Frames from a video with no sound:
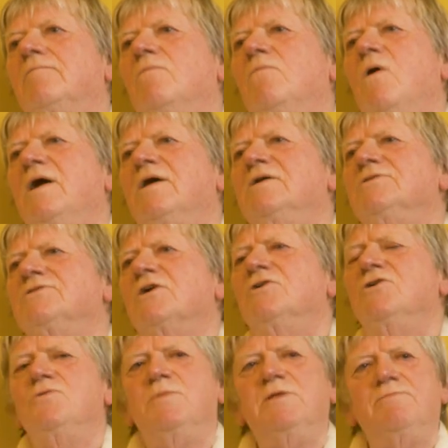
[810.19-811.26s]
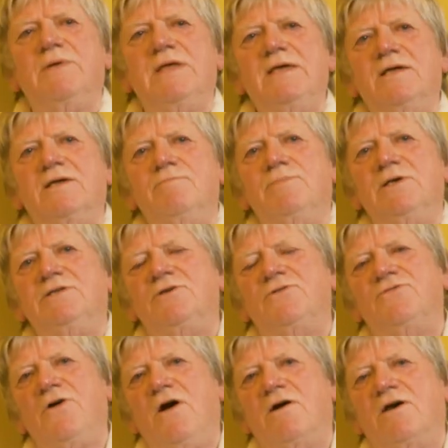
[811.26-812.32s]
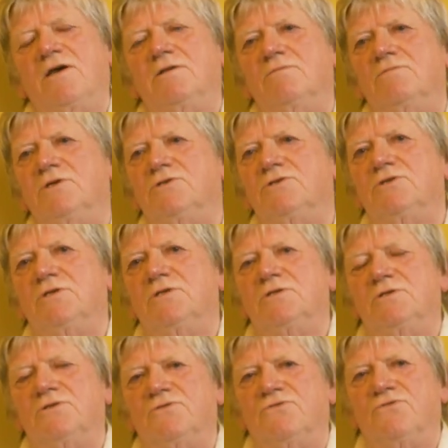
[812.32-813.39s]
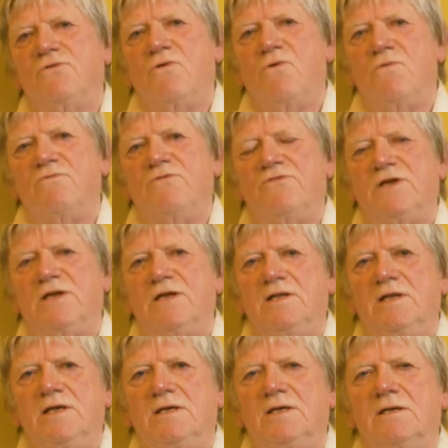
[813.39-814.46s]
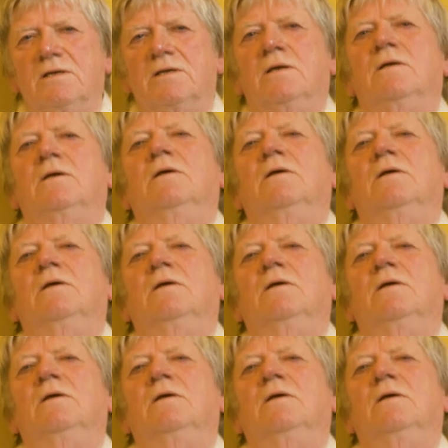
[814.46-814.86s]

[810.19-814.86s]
ways a human being can be defined, which is form, feeling,